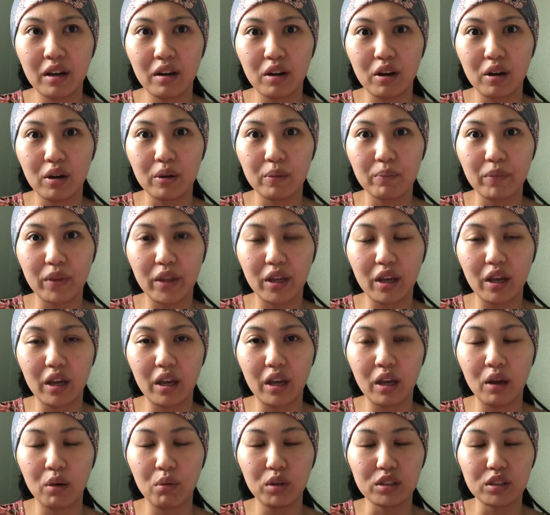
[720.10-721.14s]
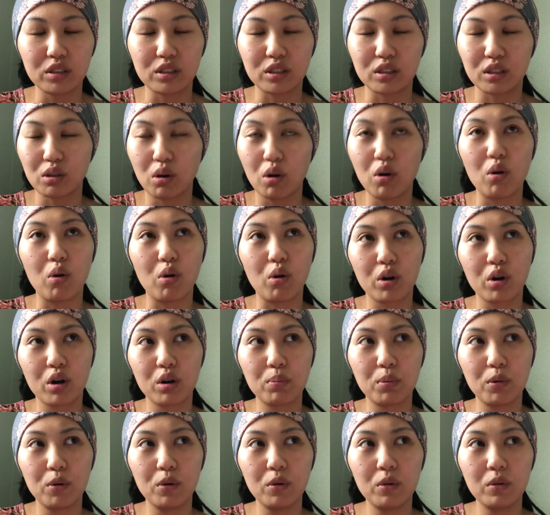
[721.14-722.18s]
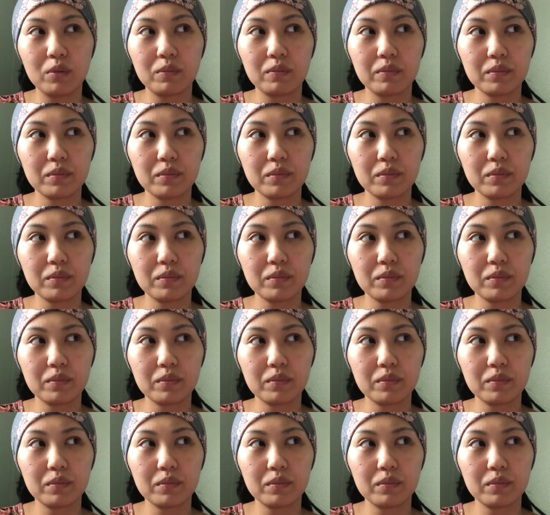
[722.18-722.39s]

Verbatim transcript: um, it was so horrible.